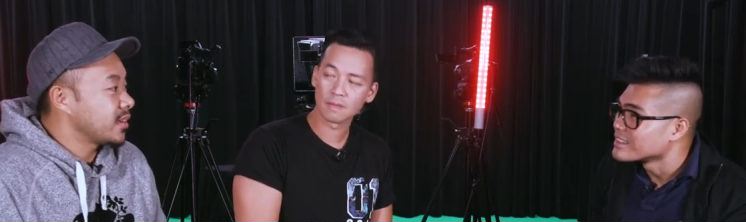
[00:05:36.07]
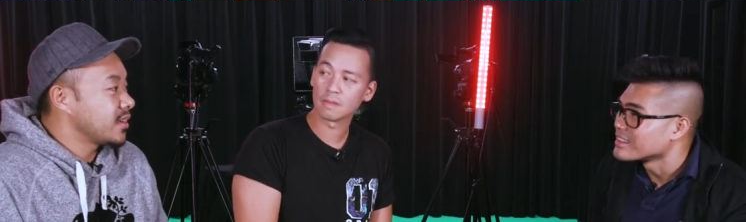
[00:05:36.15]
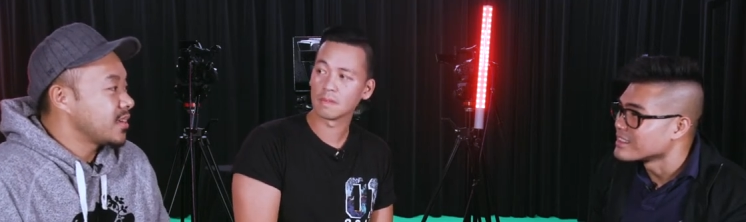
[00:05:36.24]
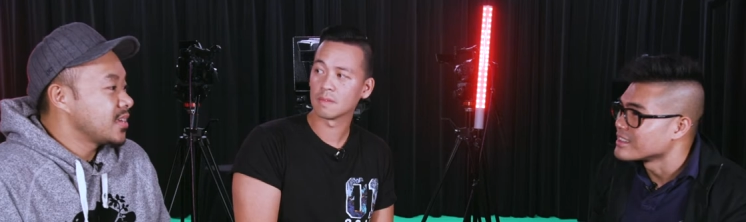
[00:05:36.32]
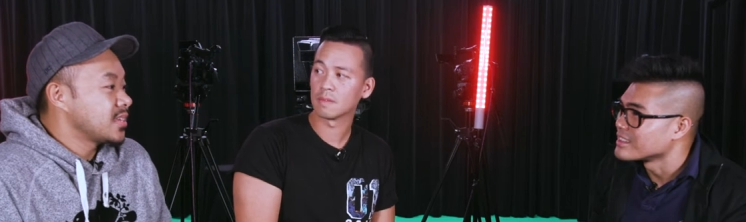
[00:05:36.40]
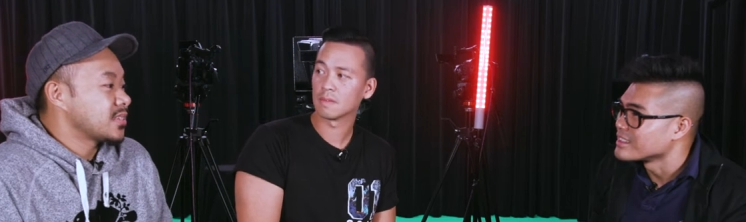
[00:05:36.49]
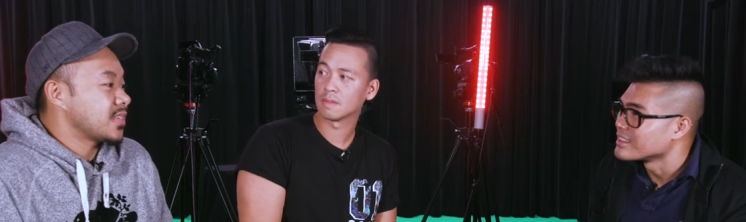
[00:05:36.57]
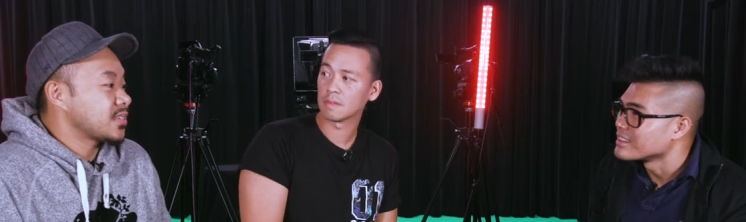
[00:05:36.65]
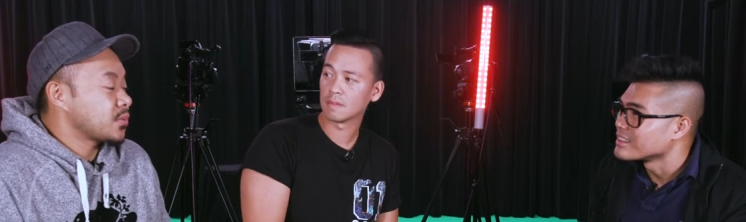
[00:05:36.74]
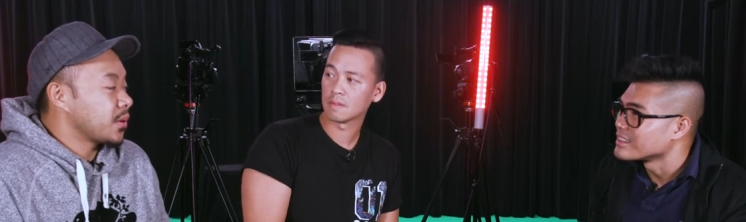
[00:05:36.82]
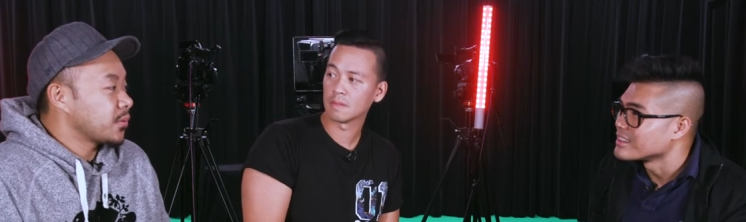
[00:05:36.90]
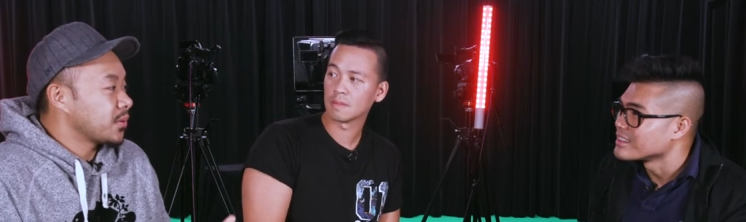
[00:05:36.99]
Speaker 1: Yeah. So
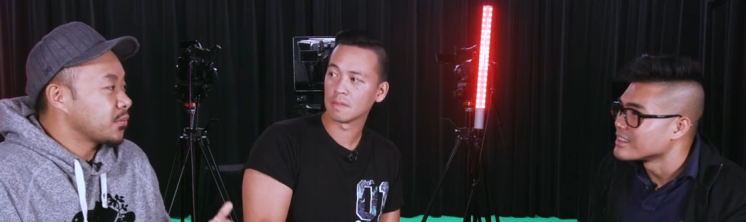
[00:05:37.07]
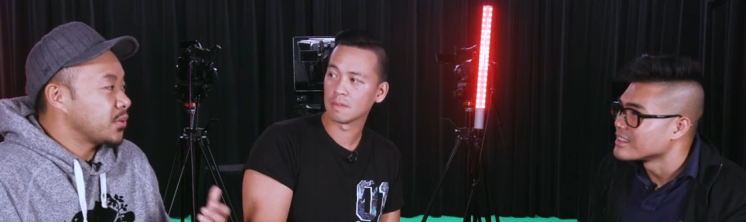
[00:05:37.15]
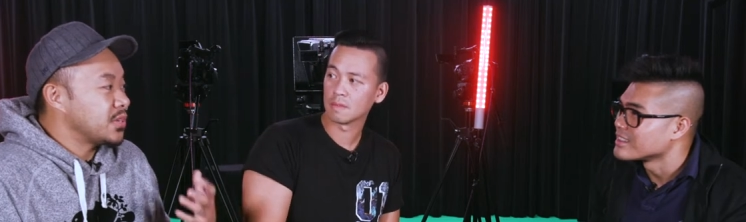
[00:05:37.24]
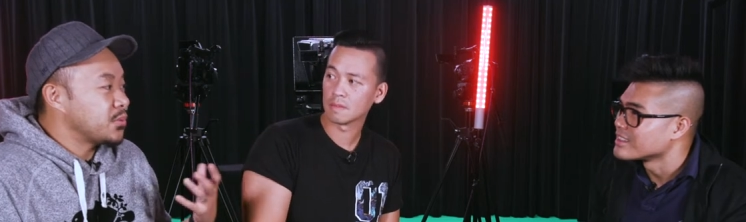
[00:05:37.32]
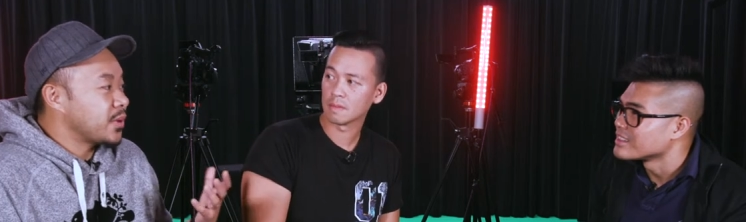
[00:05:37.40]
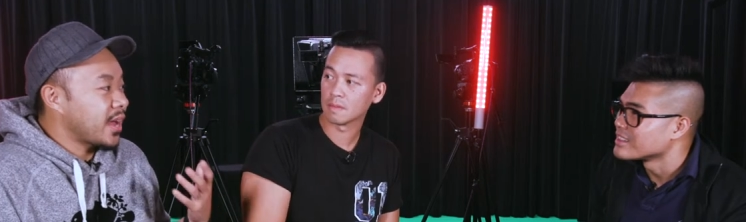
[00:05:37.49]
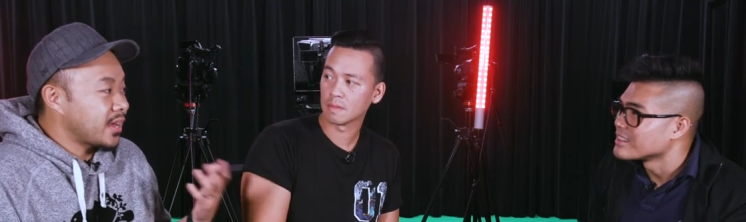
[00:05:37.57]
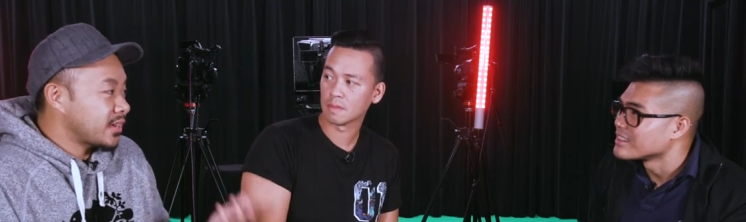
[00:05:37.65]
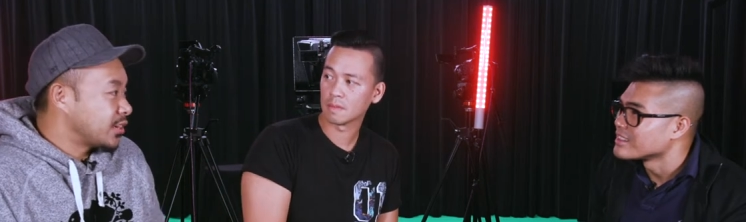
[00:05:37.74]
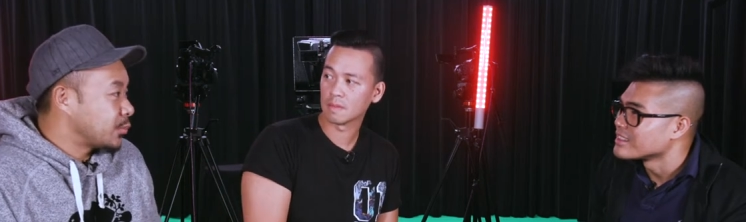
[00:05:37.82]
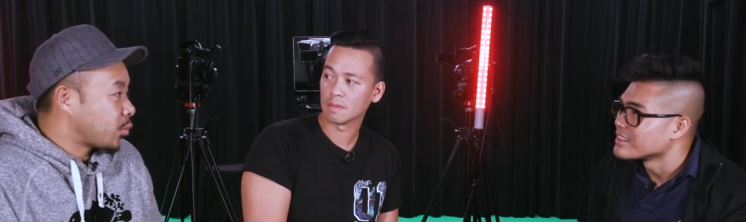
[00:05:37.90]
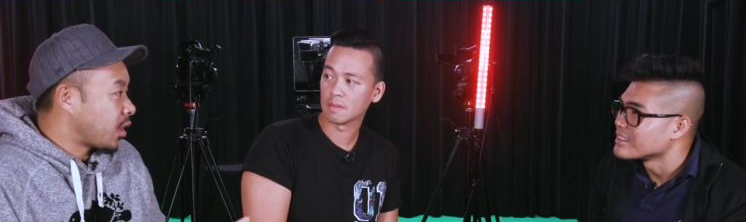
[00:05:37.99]
that's why we knew we had a
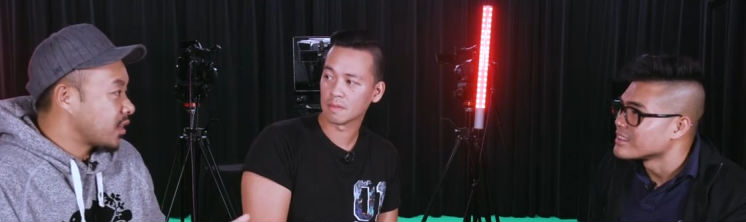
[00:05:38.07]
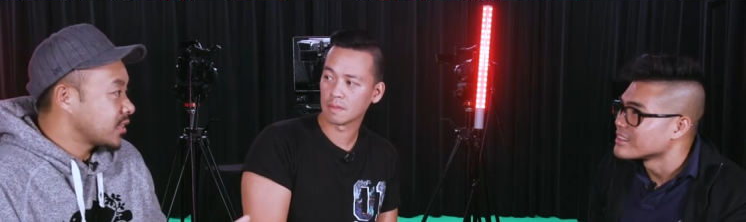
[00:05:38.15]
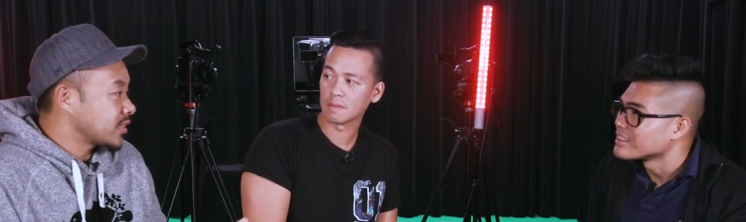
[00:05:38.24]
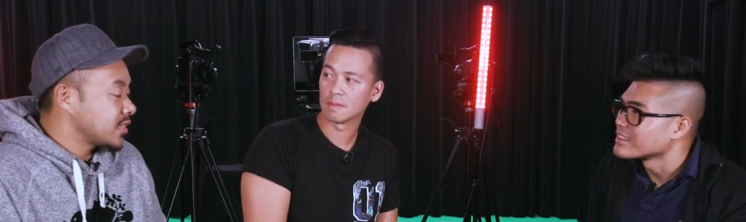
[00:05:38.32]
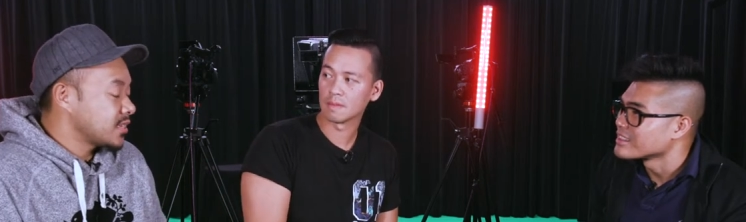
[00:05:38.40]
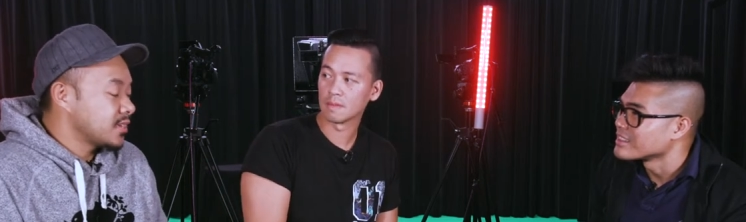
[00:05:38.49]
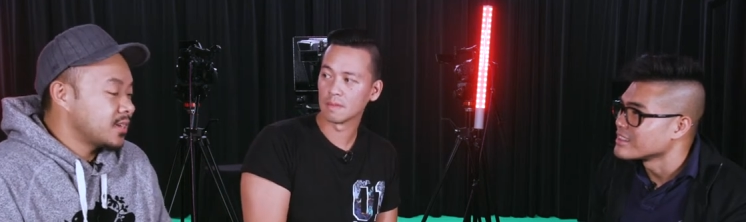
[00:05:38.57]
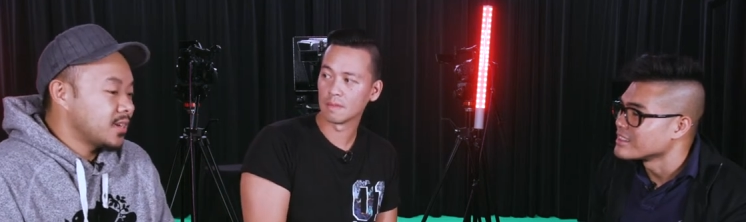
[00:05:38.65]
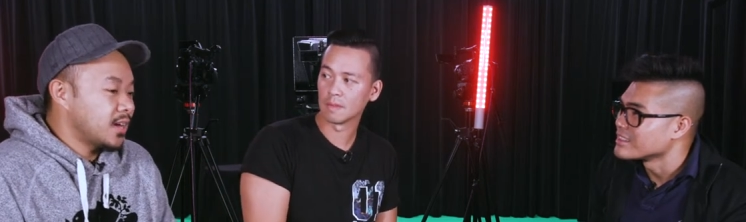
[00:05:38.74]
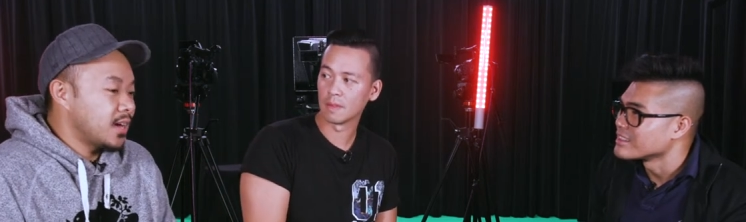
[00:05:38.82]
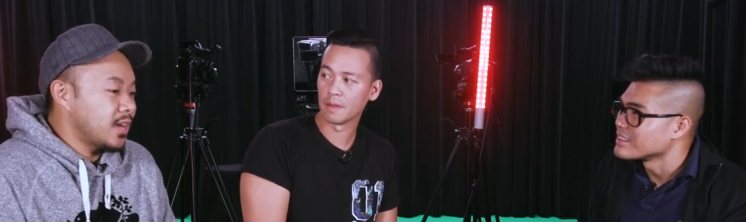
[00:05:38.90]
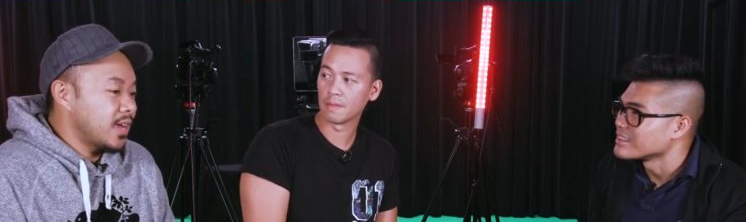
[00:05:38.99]
good product. Yeah.
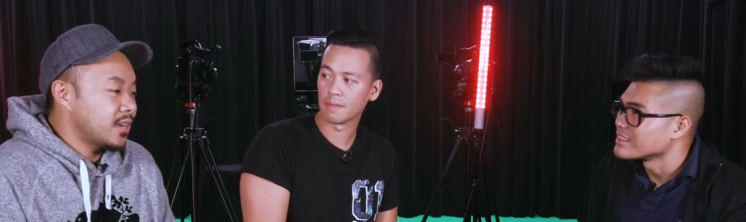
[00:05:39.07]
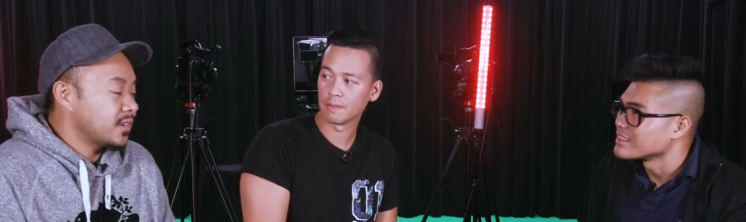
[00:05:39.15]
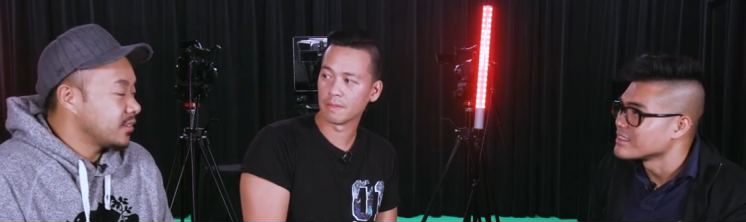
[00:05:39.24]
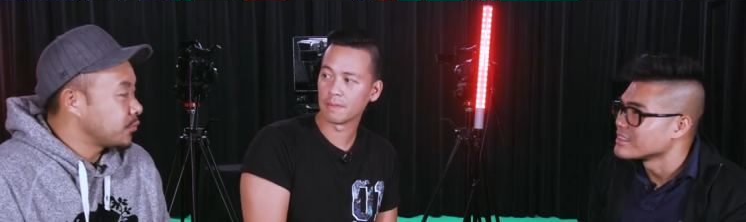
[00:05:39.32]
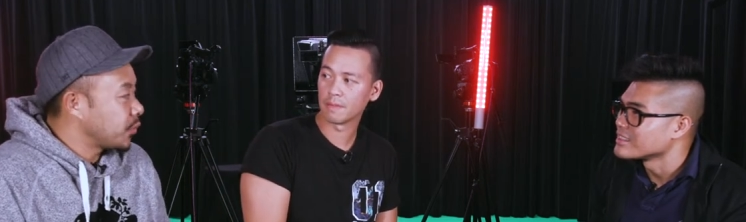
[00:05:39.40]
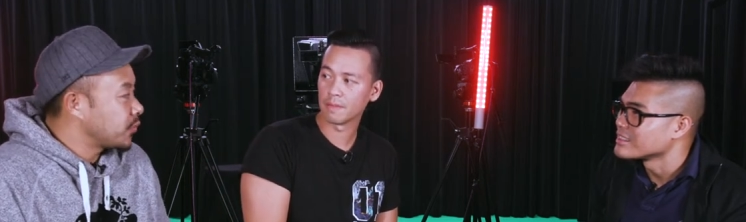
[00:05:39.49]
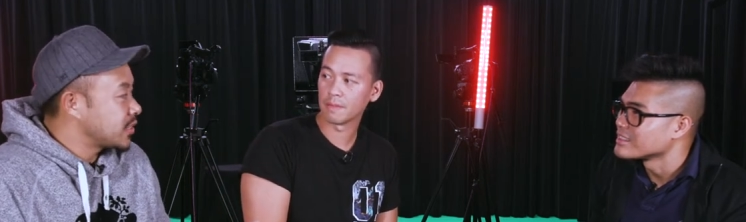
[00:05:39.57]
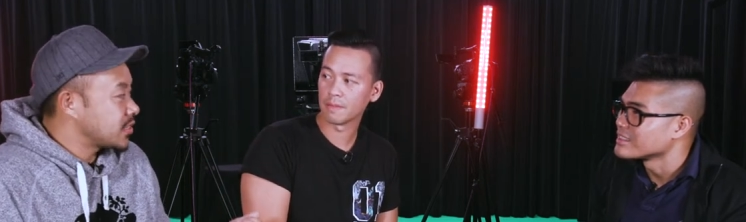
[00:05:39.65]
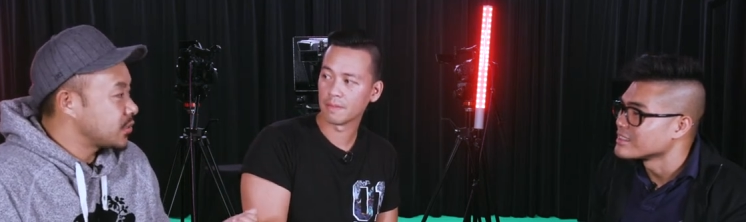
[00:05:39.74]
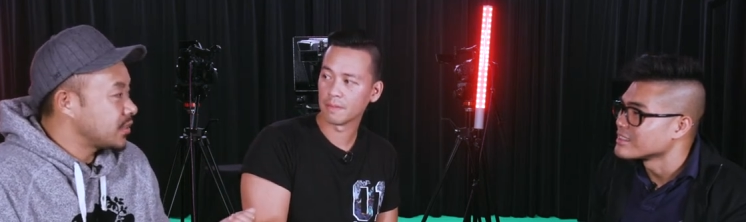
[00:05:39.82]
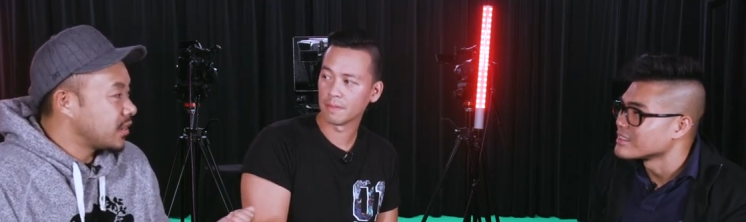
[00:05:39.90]
Uh, and when we sold